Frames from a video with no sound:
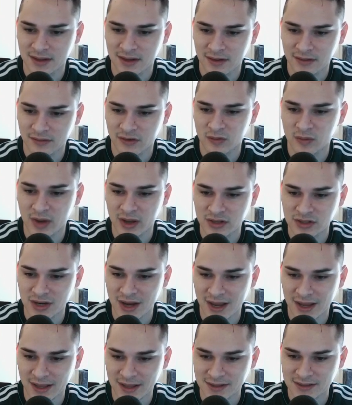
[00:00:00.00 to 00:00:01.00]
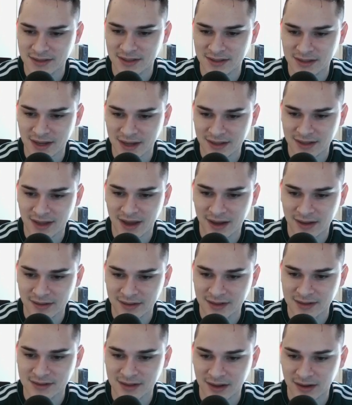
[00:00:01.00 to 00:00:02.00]
for my dragons to take down
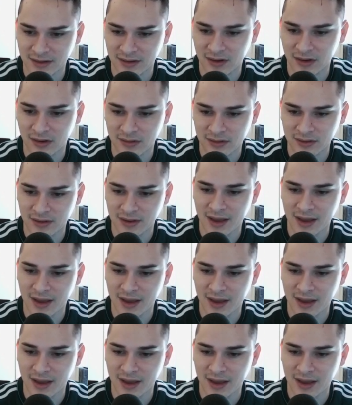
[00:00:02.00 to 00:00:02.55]
this Town Hall.